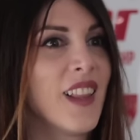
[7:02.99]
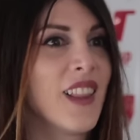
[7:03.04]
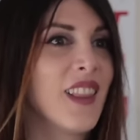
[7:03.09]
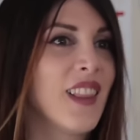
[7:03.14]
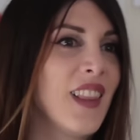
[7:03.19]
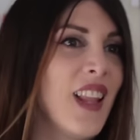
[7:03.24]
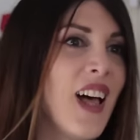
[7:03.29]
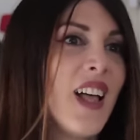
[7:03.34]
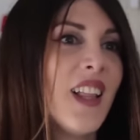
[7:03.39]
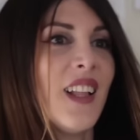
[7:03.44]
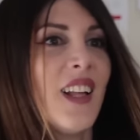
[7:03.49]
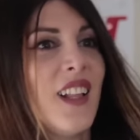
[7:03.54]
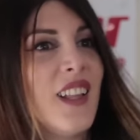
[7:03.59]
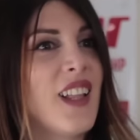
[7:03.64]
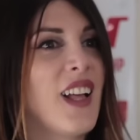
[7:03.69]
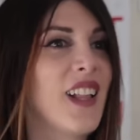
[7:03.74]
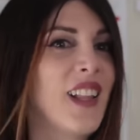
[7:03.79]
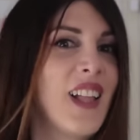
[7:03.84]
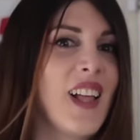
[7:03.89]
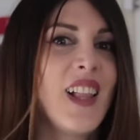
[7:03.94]
La la
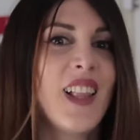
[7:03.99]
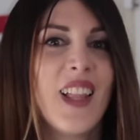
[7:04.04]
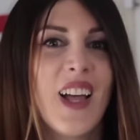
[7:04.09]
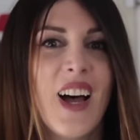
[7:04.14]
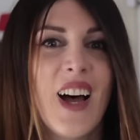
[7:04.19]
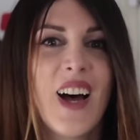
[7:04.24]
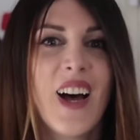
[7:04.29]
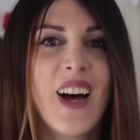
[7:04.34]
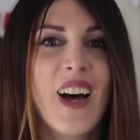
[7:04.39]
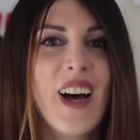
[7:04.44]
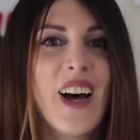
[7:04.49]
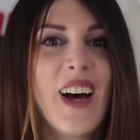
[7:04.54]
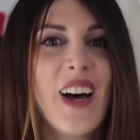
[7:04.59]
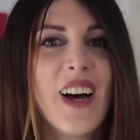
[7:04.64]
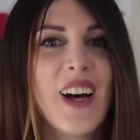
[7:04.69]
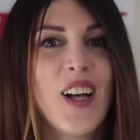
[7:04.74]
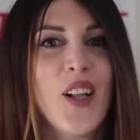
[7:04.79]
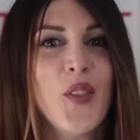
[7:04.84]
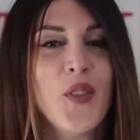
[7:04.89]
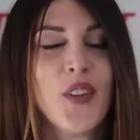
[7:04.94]
la la
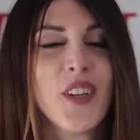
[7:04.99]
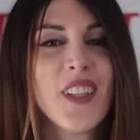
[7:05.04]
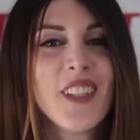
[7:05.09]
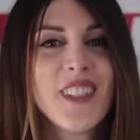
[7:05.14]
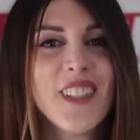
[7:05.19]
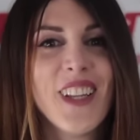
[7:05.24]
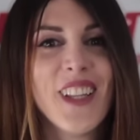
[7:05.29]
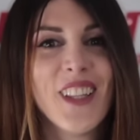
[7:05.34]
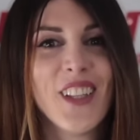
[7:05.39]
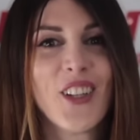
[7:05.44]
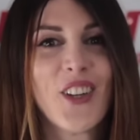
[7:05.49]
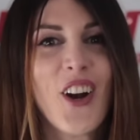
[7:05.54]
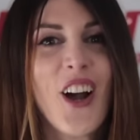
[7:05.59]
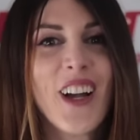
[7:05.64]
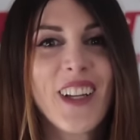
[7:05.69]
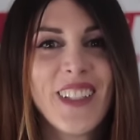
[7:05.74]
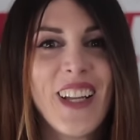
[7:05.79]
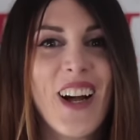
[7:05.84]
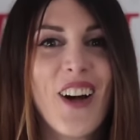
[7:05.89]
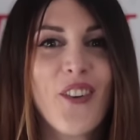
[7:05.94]
la. Feels like the
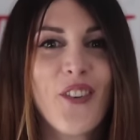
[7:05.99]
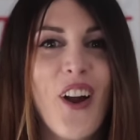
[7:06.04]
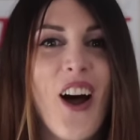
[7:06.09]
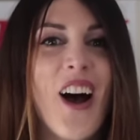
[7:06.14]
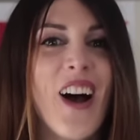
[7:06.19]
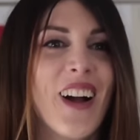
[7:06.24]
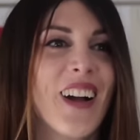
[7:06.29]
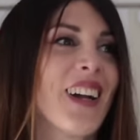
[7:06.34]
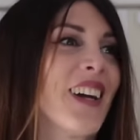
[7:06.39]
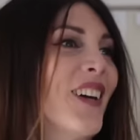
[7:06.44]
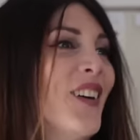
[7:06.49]
crocodile rock.